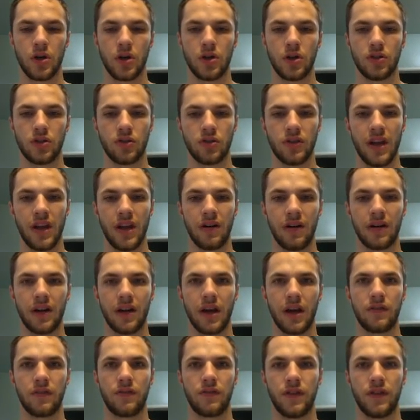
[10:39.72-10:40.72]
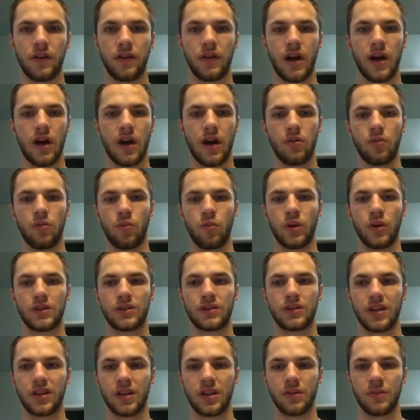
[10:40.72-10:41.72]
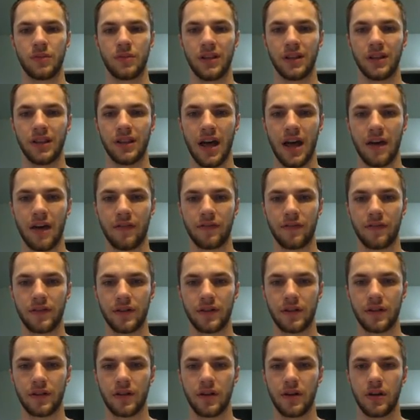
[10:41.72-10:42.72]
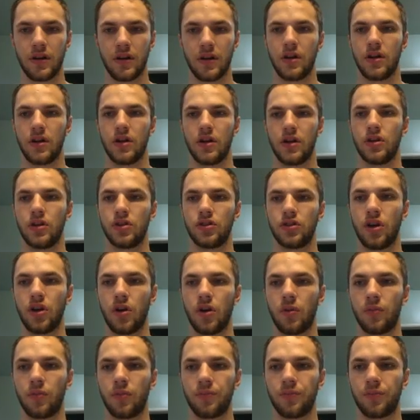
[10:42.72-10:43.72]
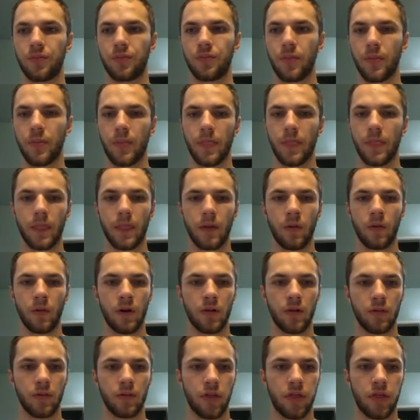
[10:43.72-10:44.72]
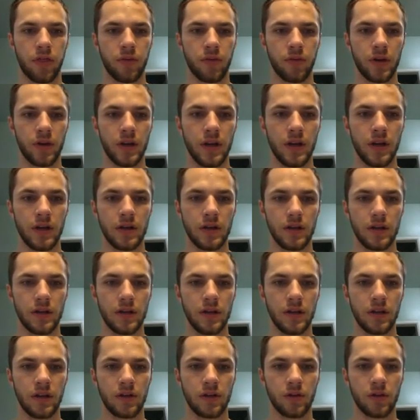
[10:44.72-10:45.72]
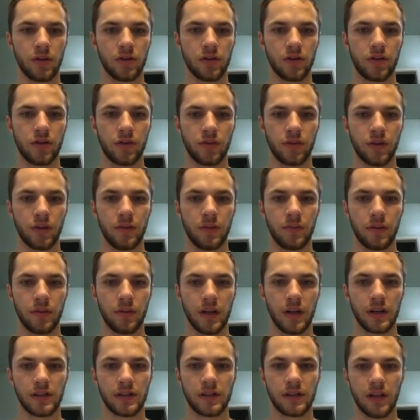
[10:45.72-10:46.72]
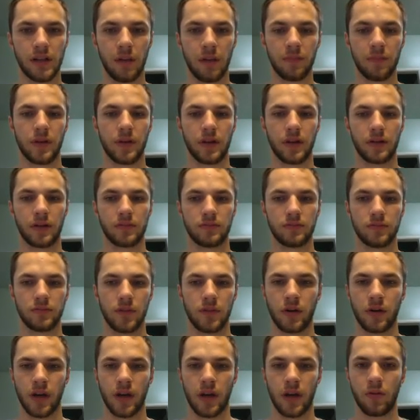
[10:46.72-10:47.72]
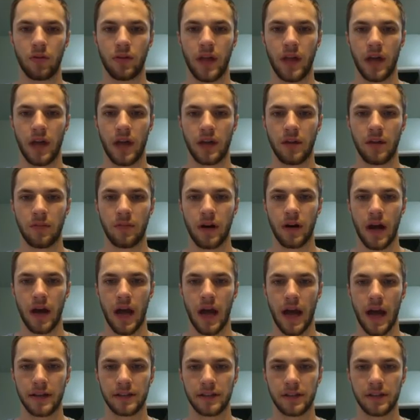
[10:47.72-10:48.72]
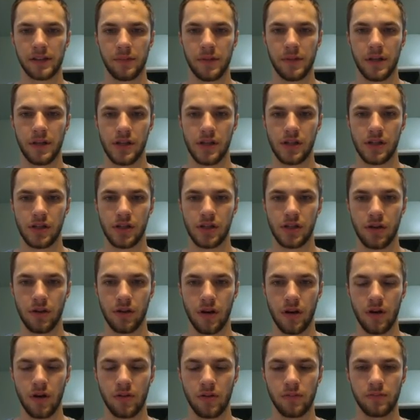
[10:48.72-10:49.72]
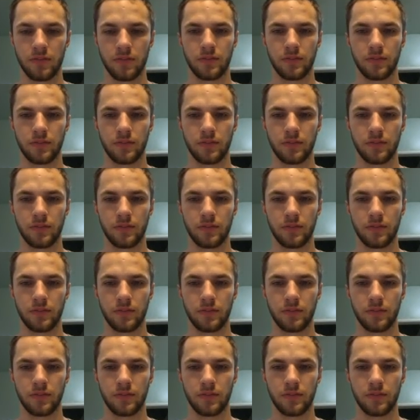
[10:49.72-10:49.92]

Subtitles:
So now I got to figure out what's going to be left. So, well, 3 equals 3 plus something. Okay, well that number has to be 0.